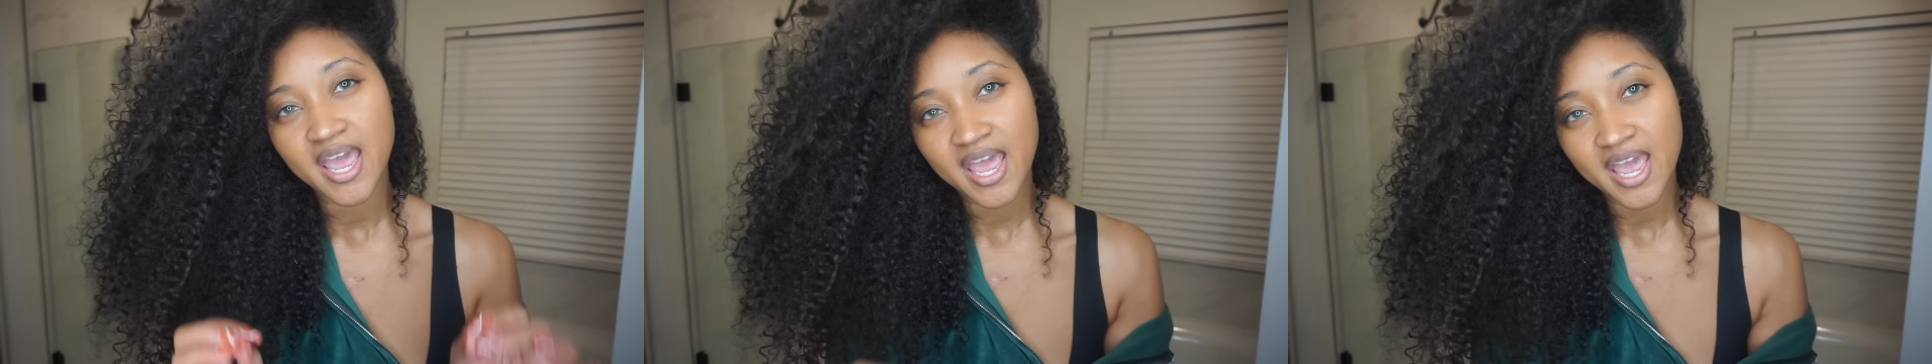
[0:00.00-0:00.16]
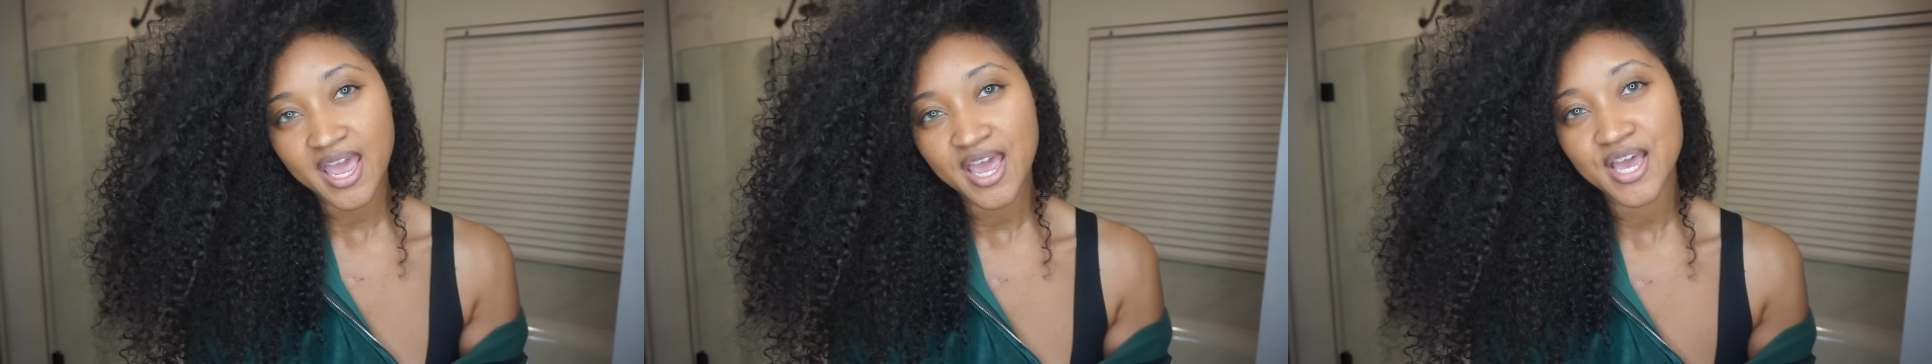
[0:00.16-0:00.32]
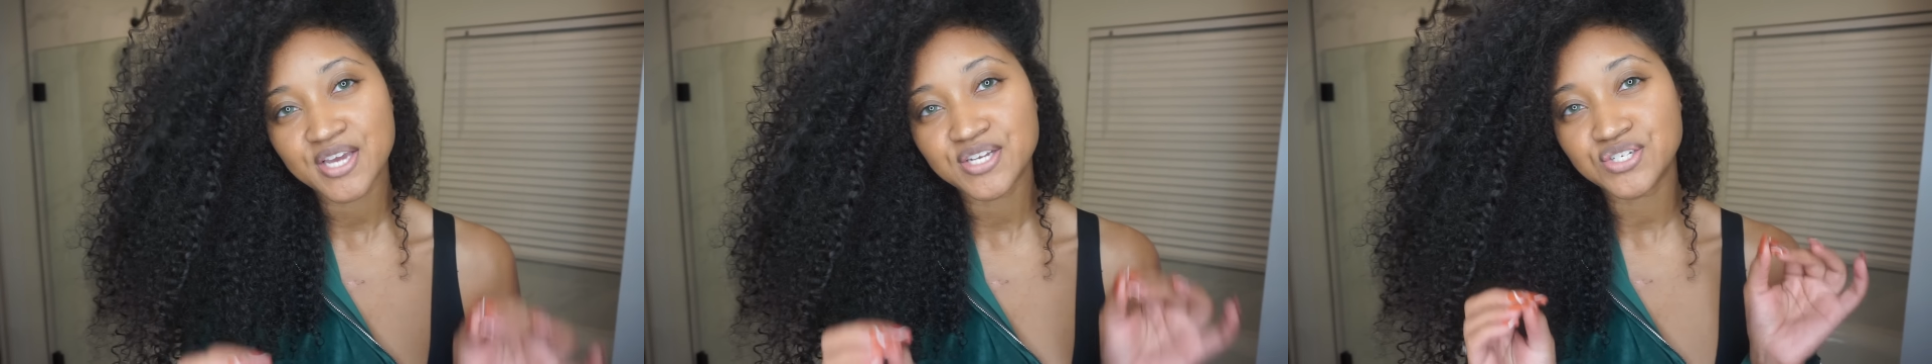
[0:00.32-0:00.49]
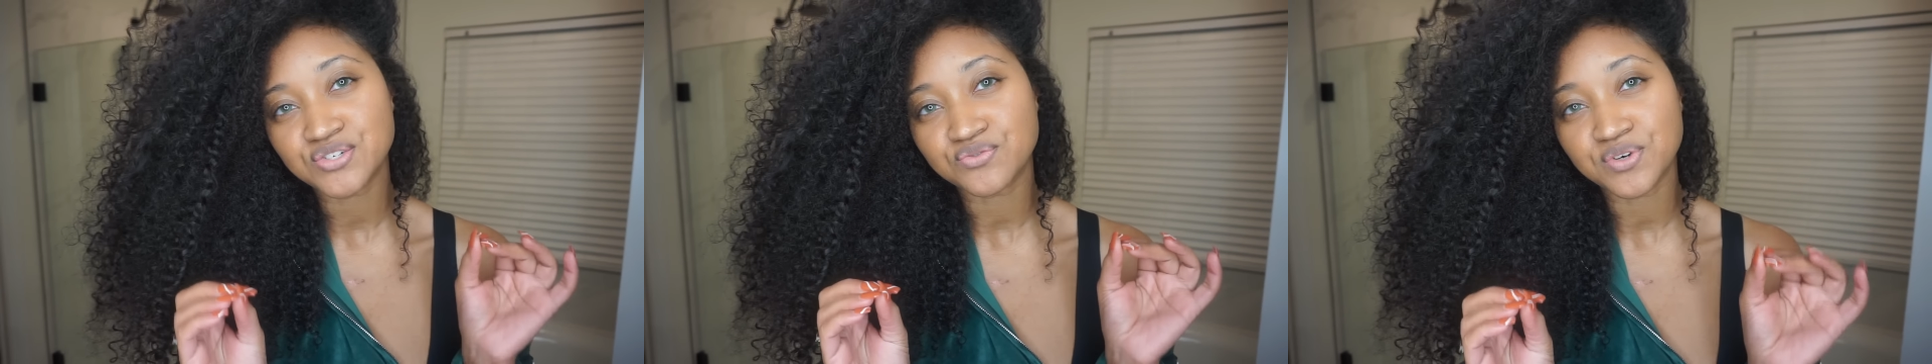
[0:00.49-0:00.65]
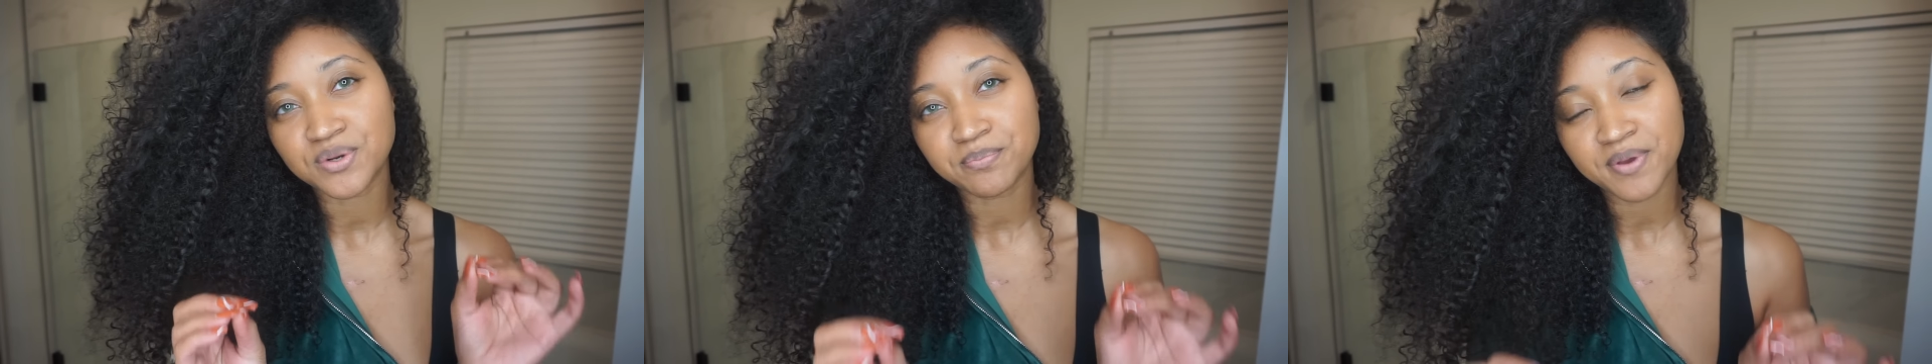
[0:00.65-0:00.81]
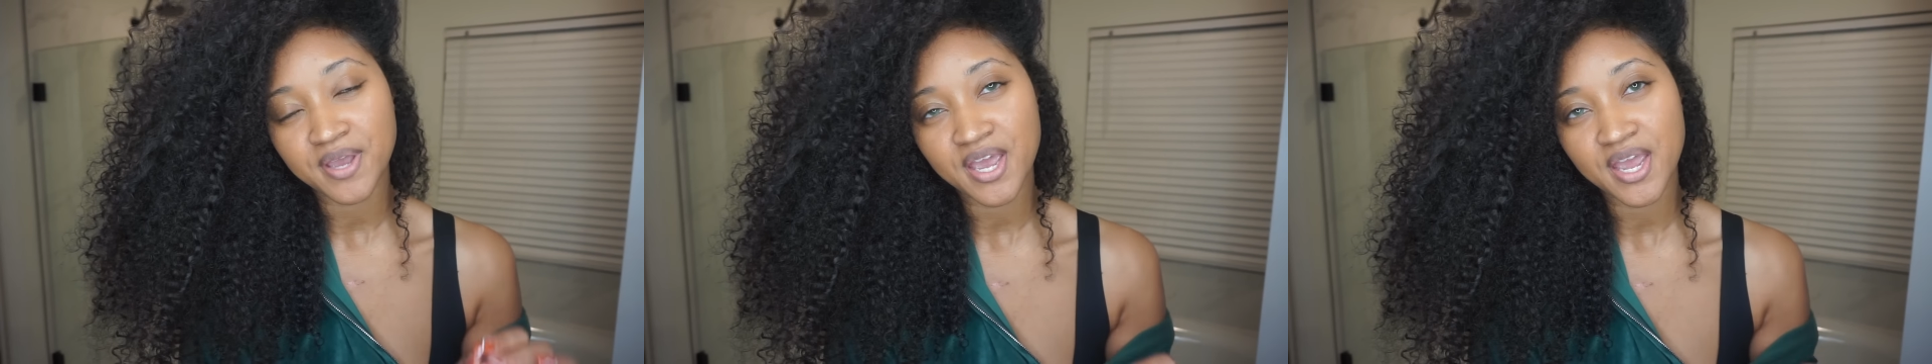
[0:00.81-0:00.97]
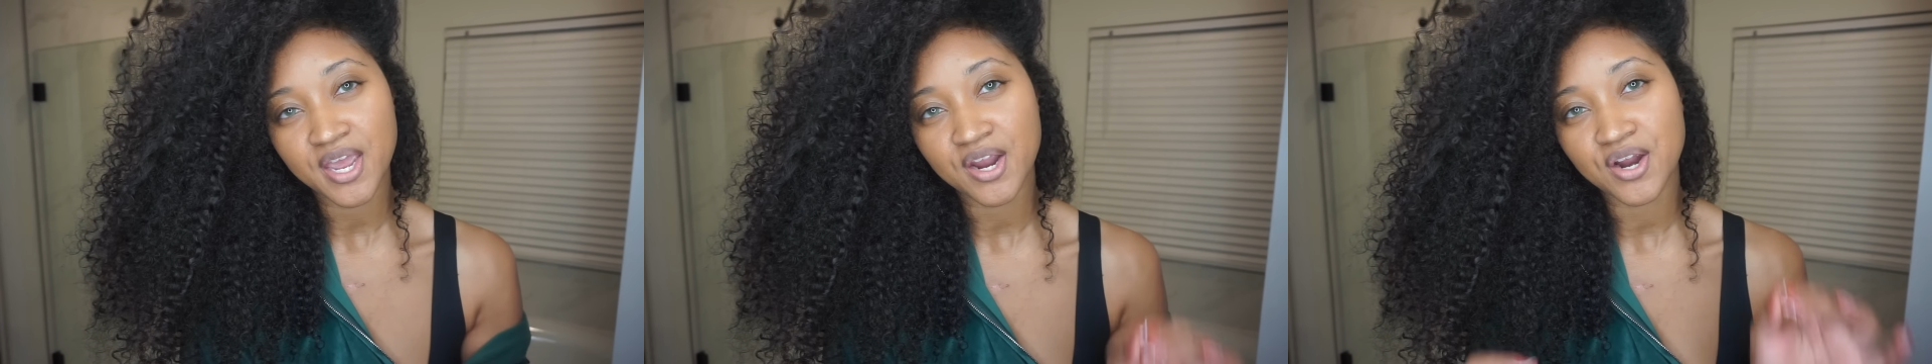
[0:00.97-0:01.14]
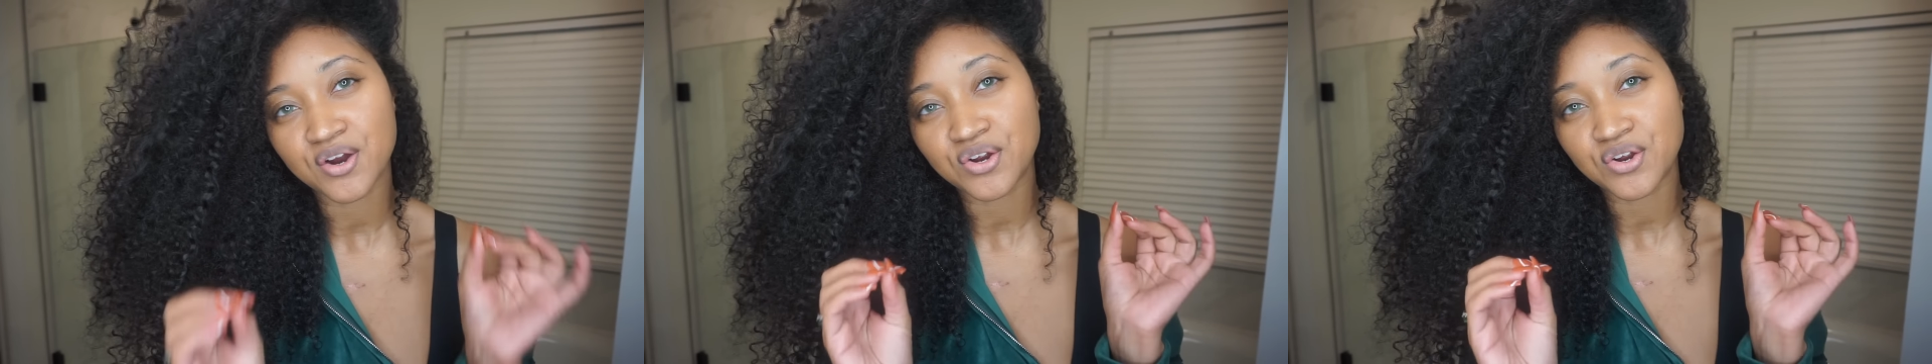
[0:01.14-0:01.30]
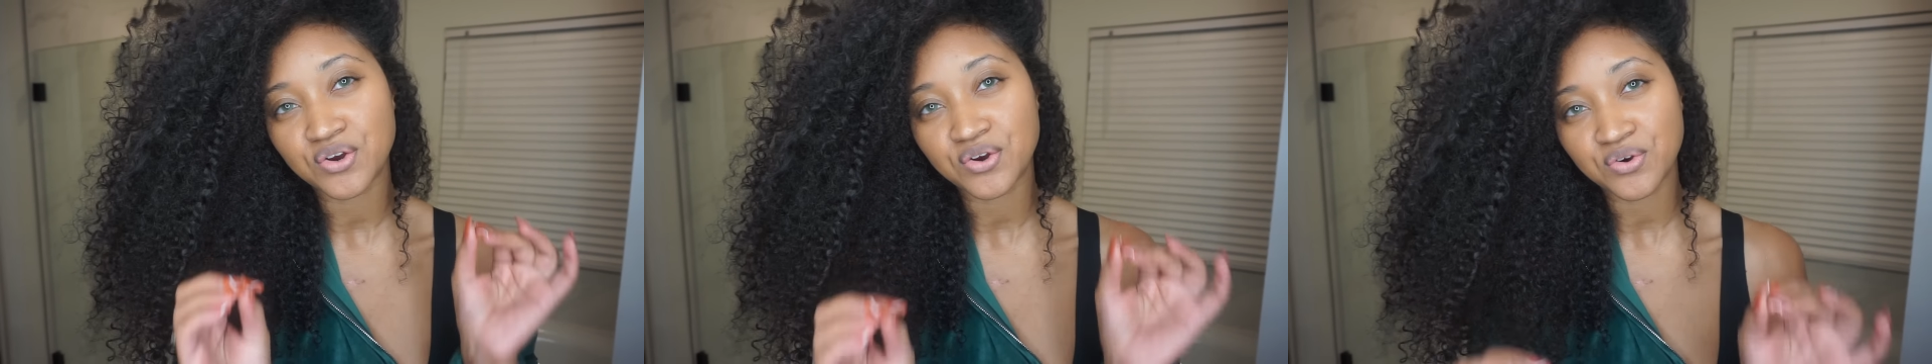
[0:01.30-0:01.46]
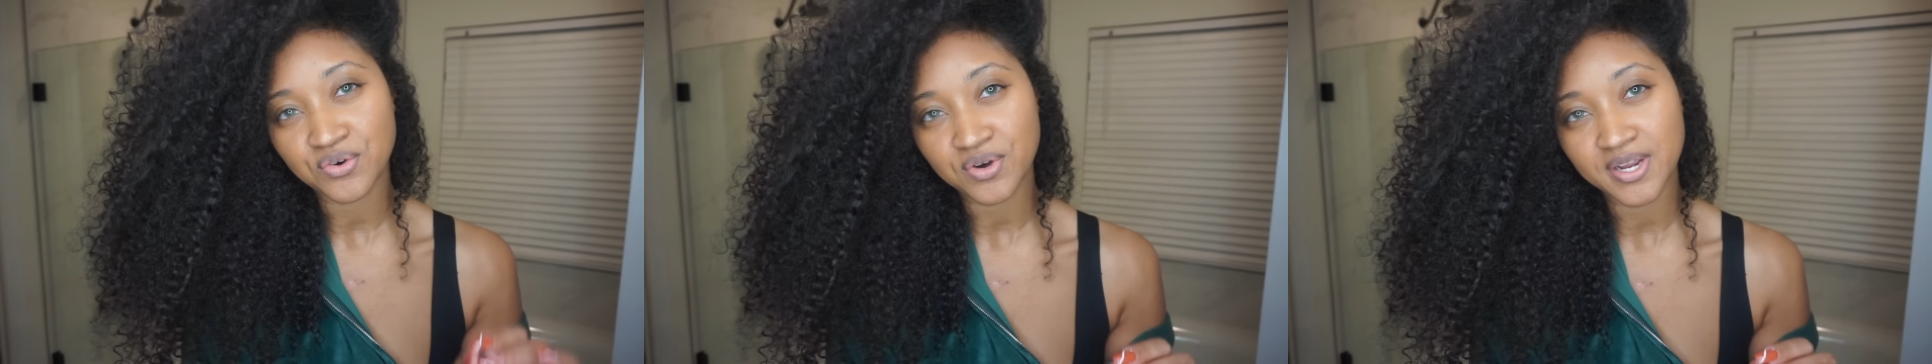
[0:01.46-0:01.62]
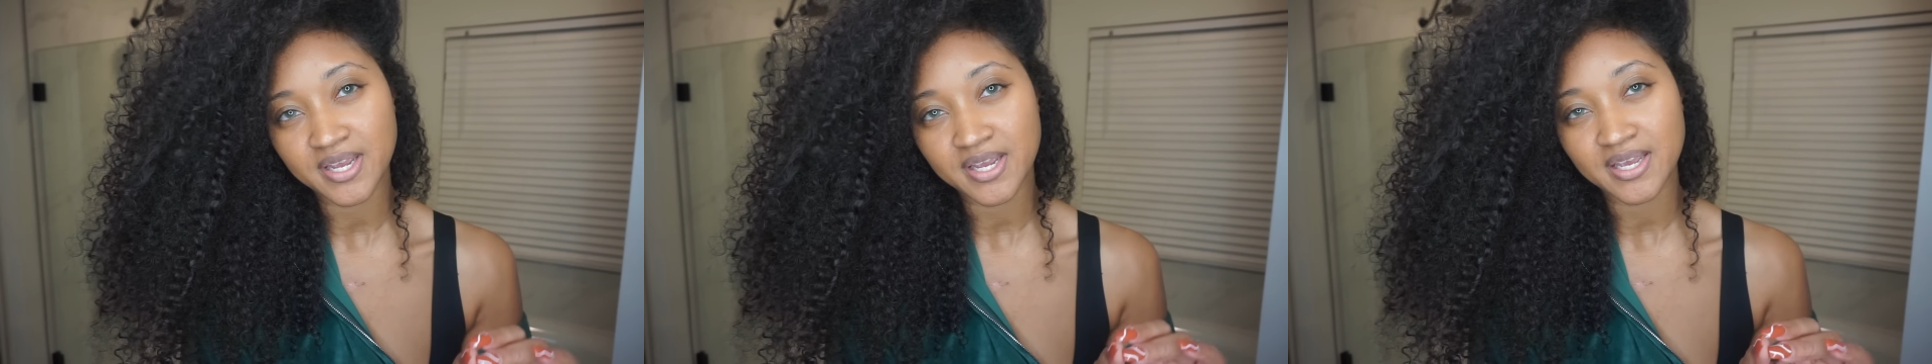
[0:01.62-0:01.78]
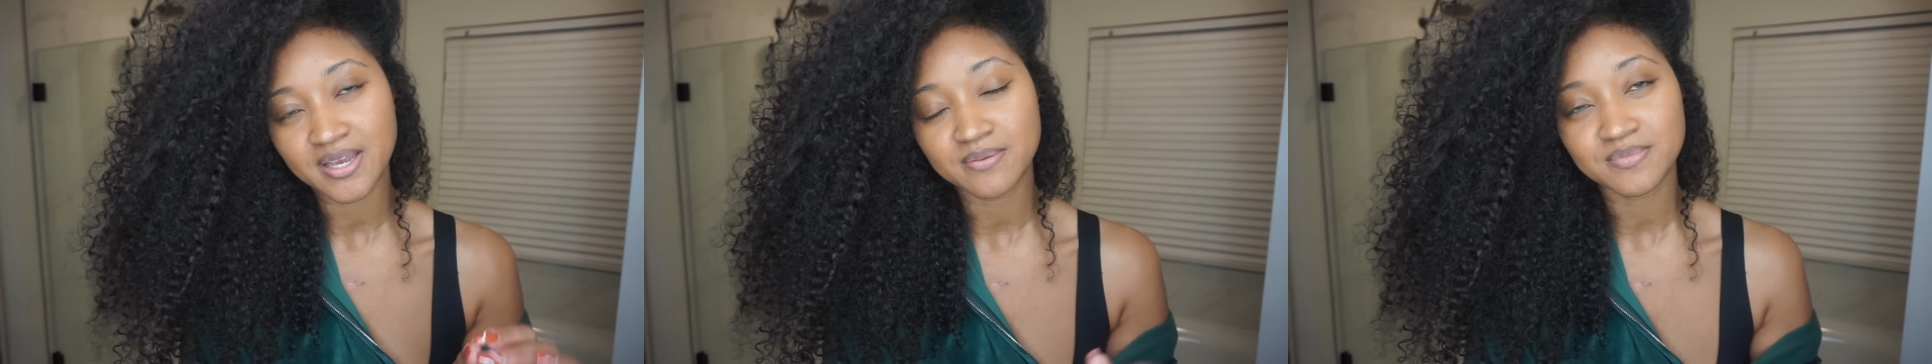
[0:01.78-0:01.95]
edge repair
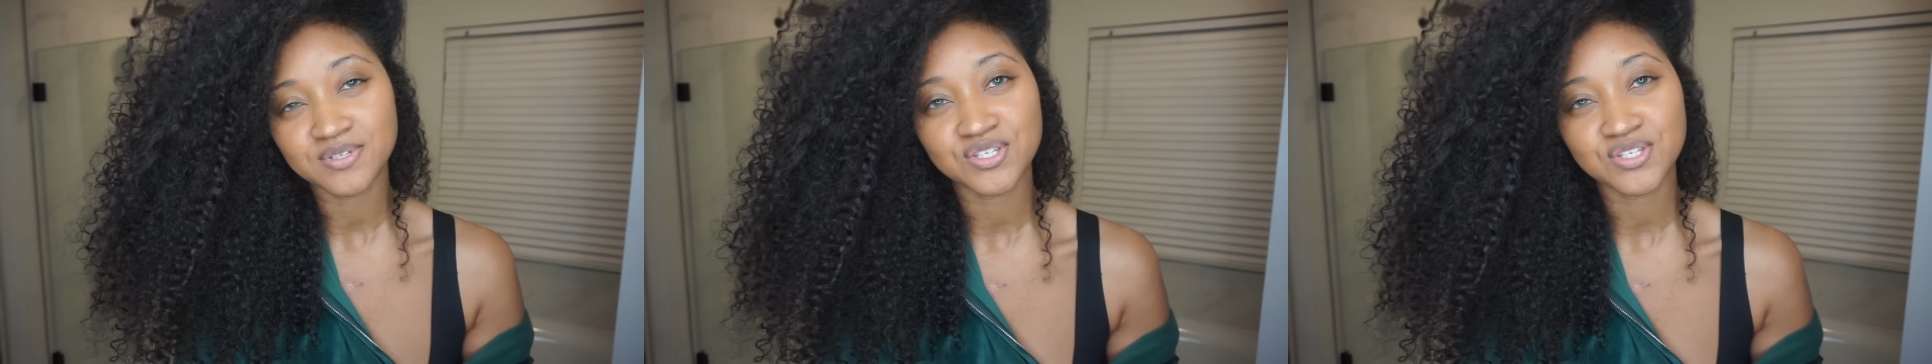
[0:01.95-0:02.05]
cream.